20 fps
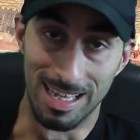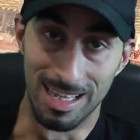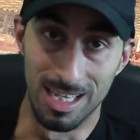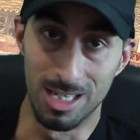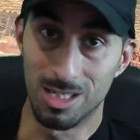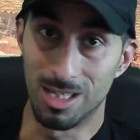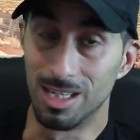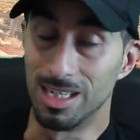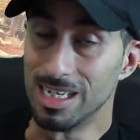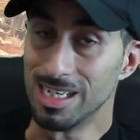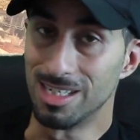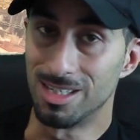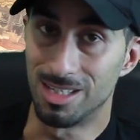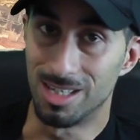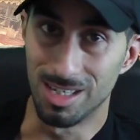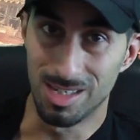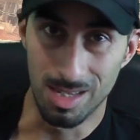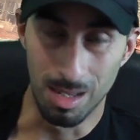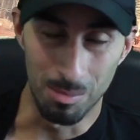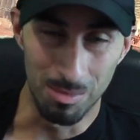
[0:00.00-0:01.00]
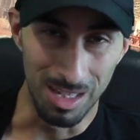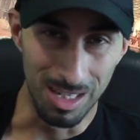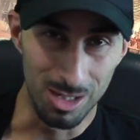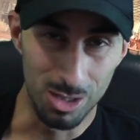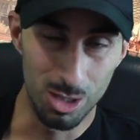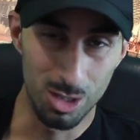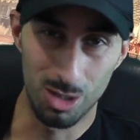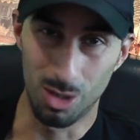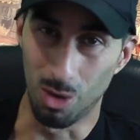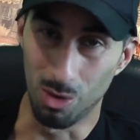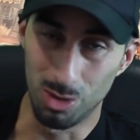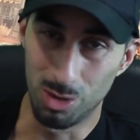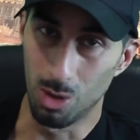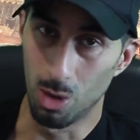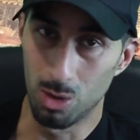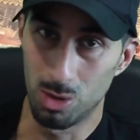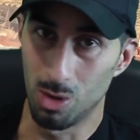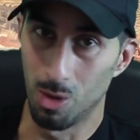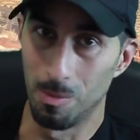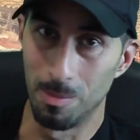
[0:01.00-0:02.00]
this leads to something so,
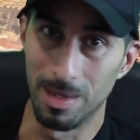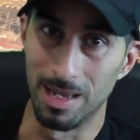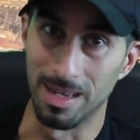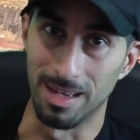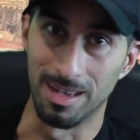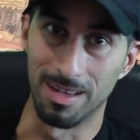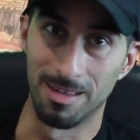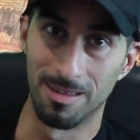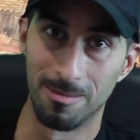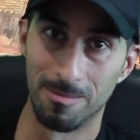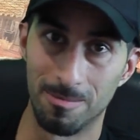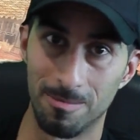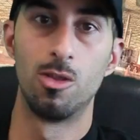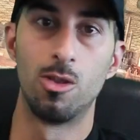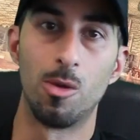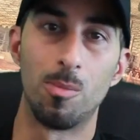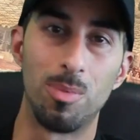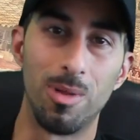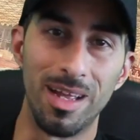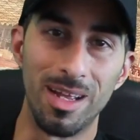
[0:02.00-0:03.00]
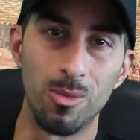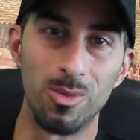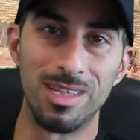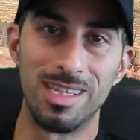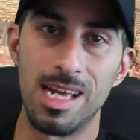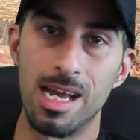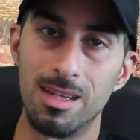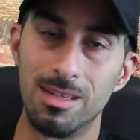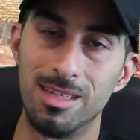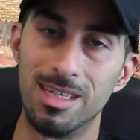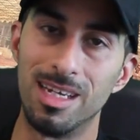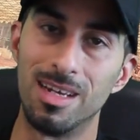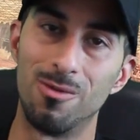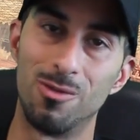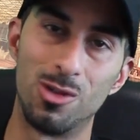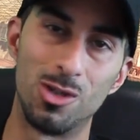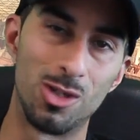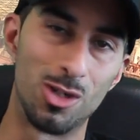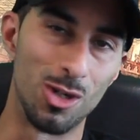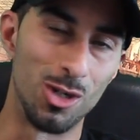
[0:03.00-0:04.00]
so, so big. They're playing with the idea
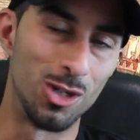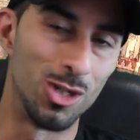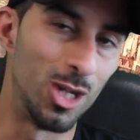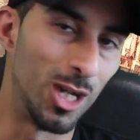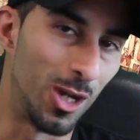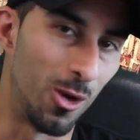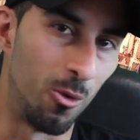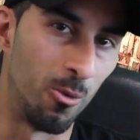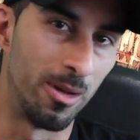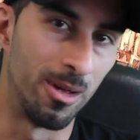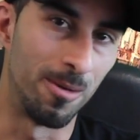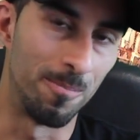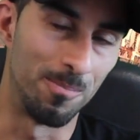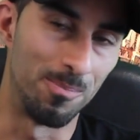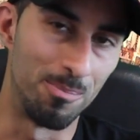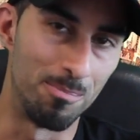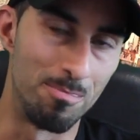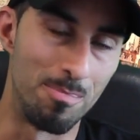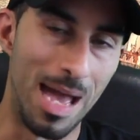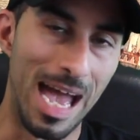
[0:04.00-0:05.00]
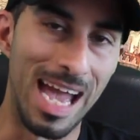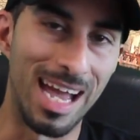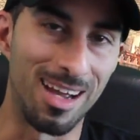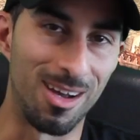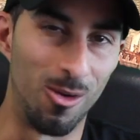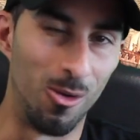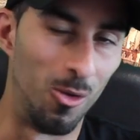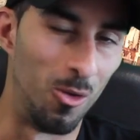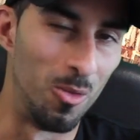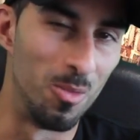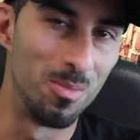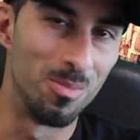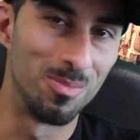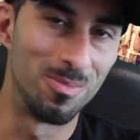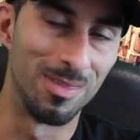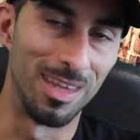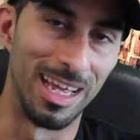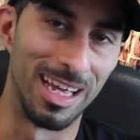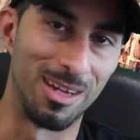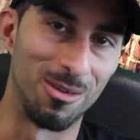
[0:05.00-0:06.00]
of Cersei going back
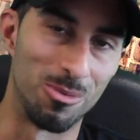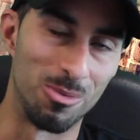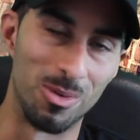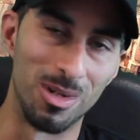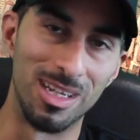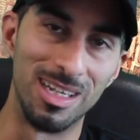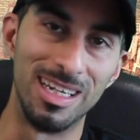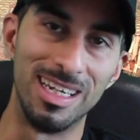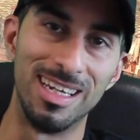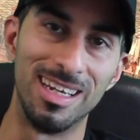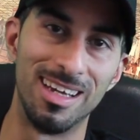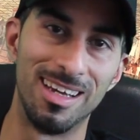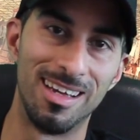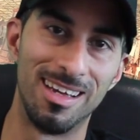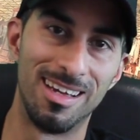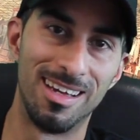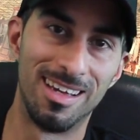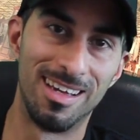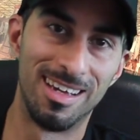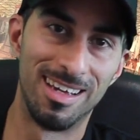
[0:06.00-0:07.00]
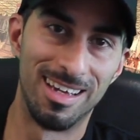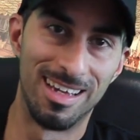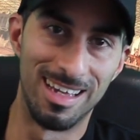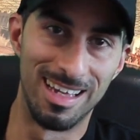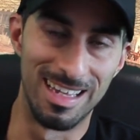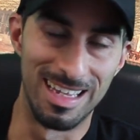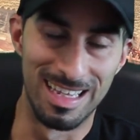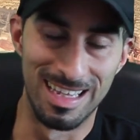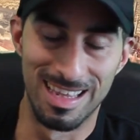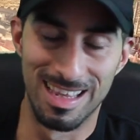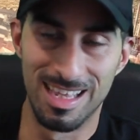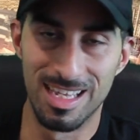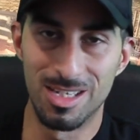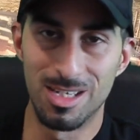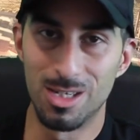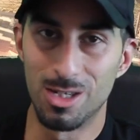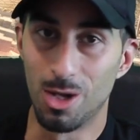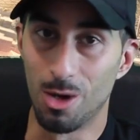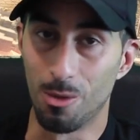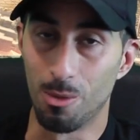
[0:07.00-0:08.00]
home. Like, really,
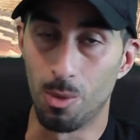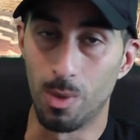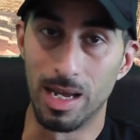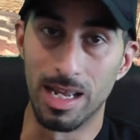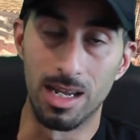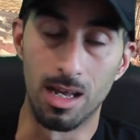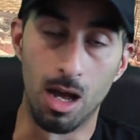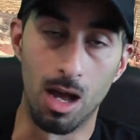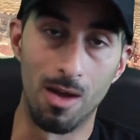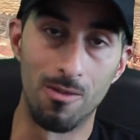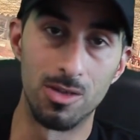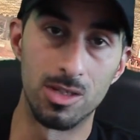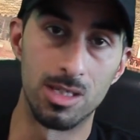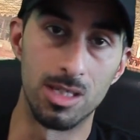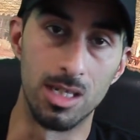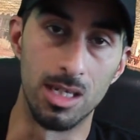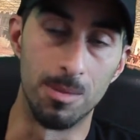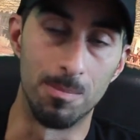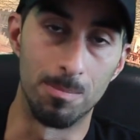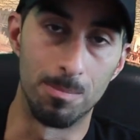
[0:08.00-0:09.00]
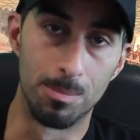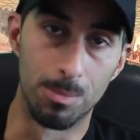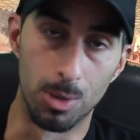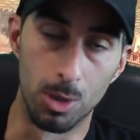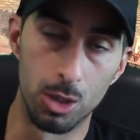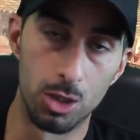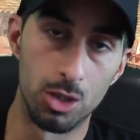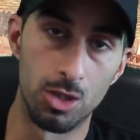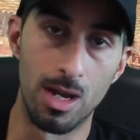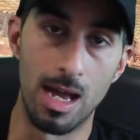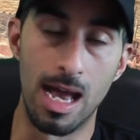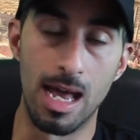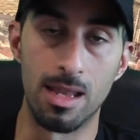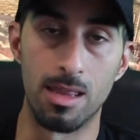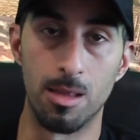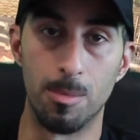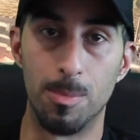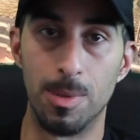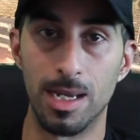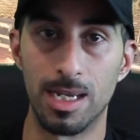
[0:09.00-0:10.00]
this is her way to obviously push her out
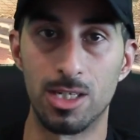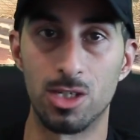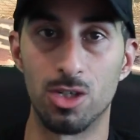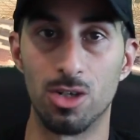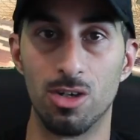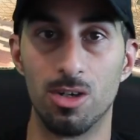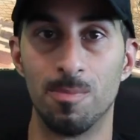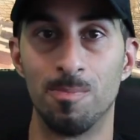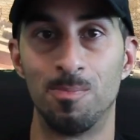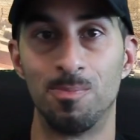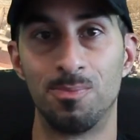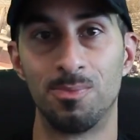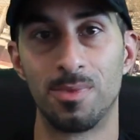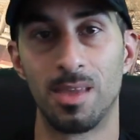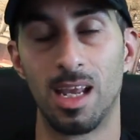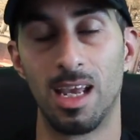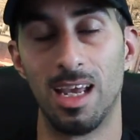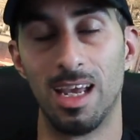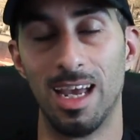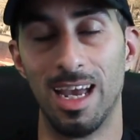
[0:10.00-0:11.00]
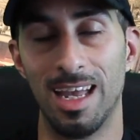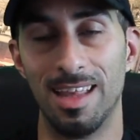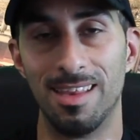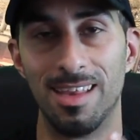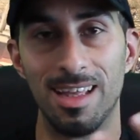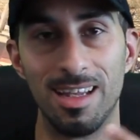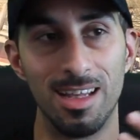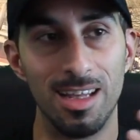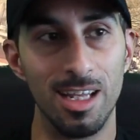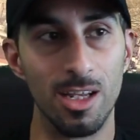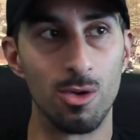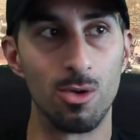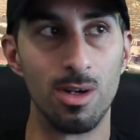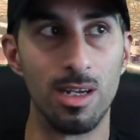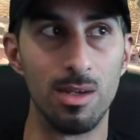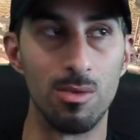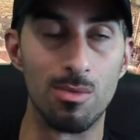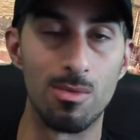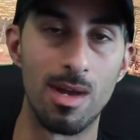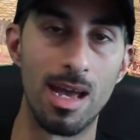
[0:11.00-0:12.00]
of the picture. And then
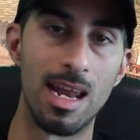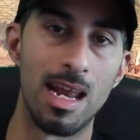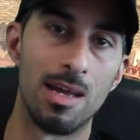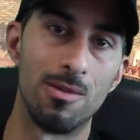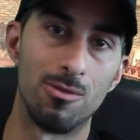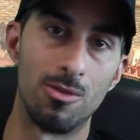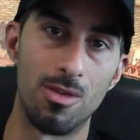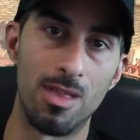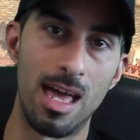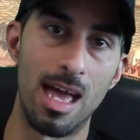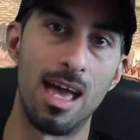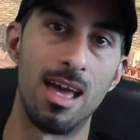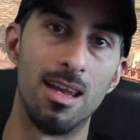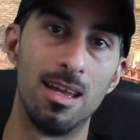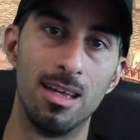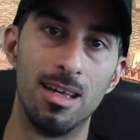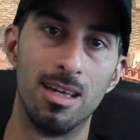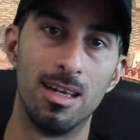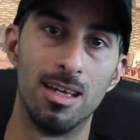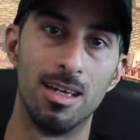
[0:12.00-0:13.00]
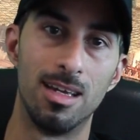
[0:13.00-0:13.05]
literally right after that,